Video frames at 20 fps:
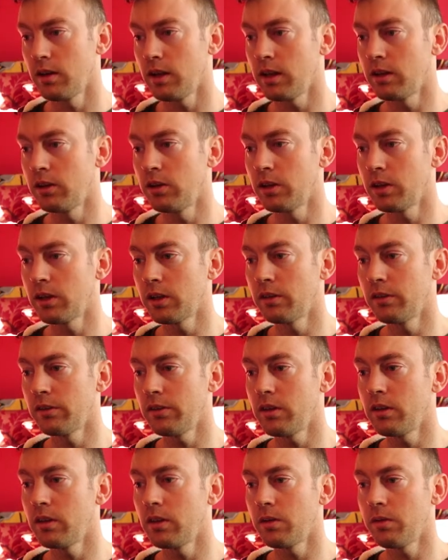and you can
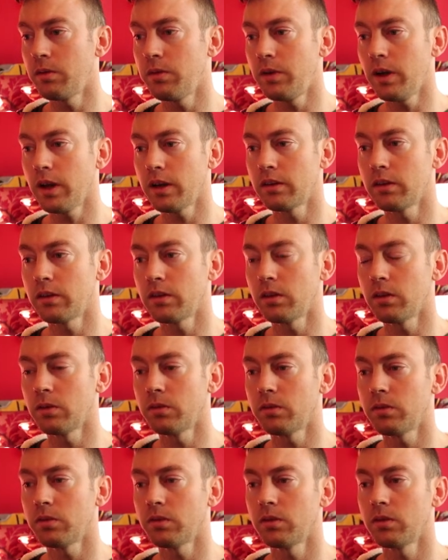see the effect of